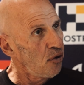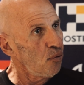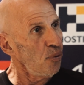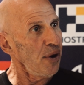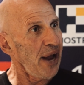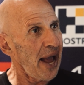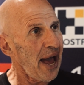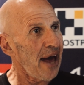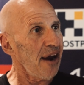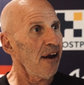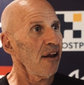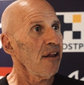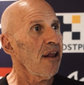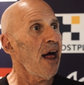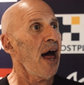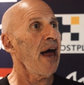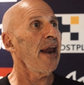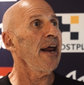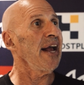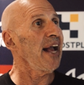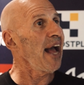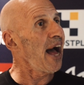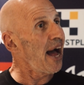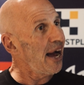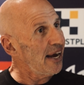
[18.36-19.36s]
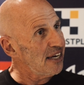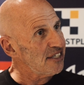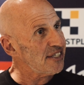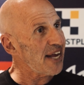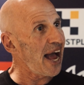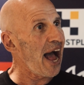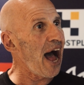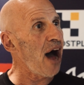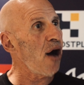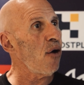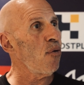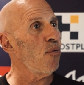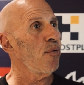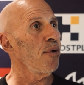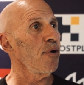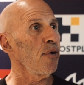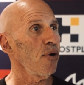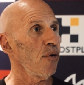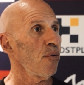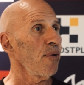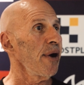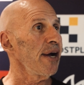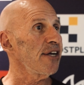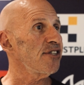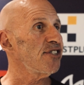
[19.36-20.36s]
We had a lot of guys out. We
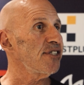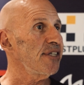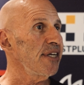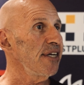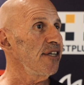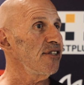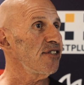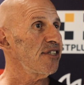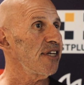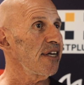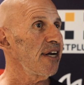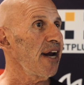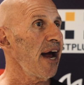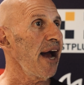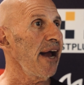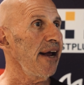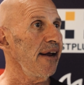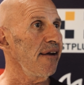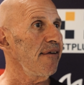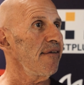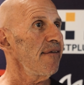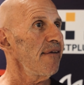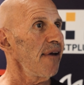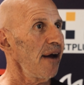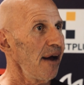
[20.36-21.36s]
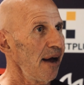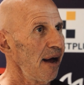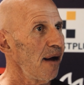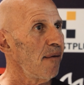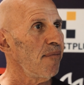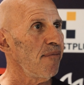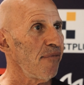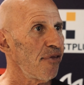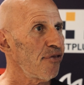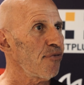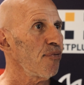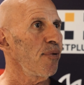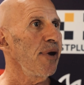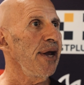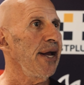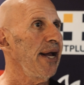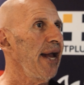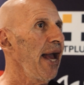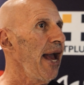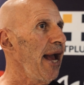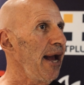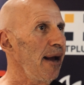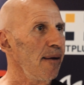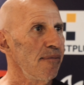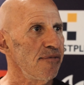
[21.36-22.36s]
were resting tonight. Um, three
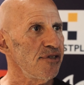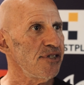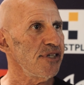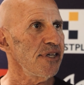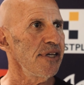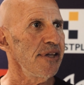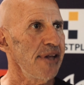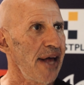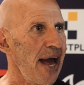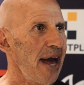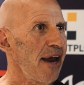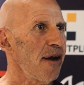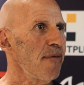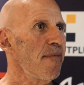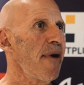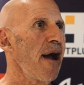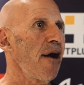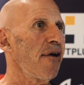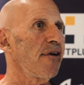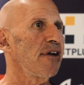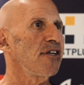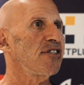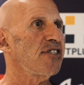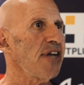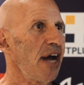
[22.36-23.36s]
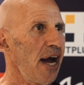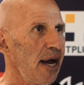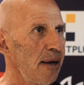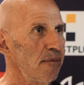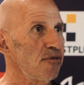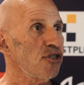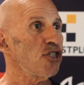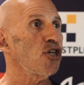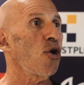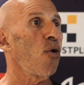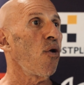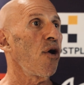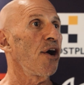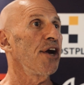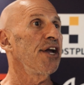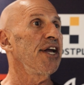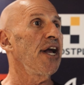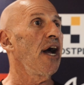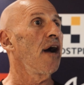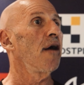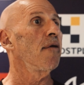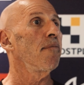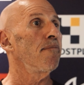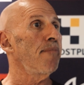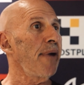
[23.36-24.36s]
games in that amount of time. So our
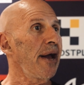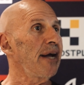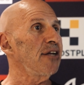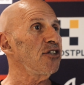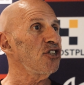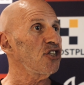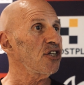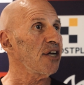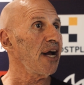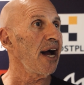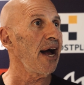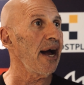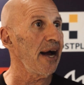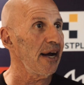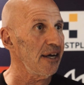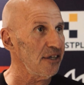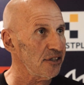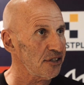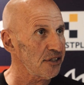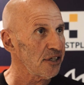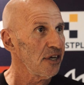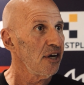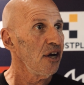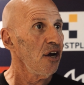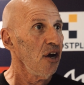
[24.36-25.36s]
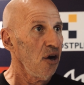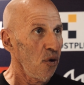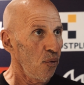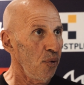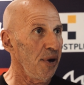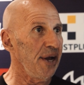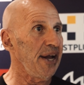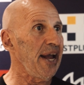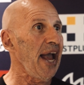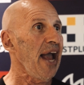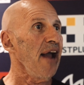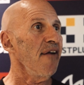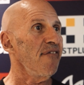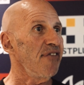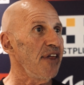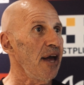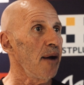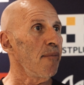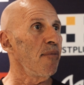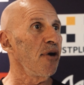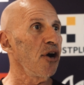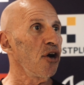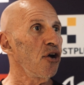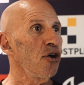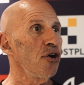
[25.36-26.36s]
young bench guys, we gave
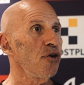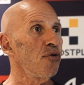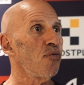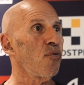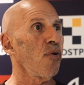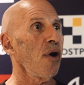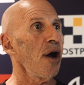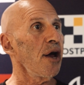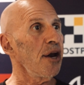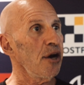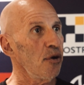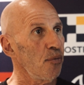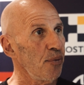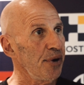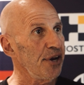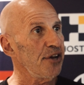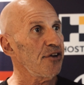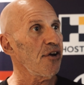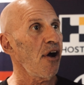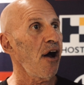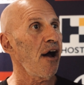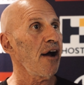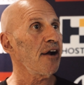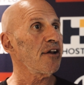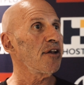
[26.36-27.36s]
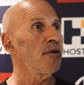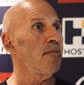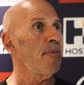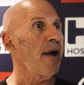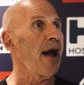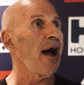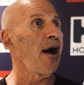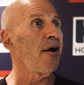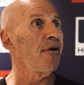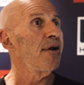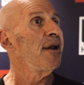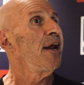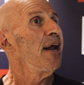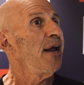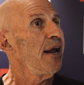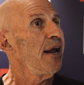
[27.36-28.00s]
them a good run, and we talked about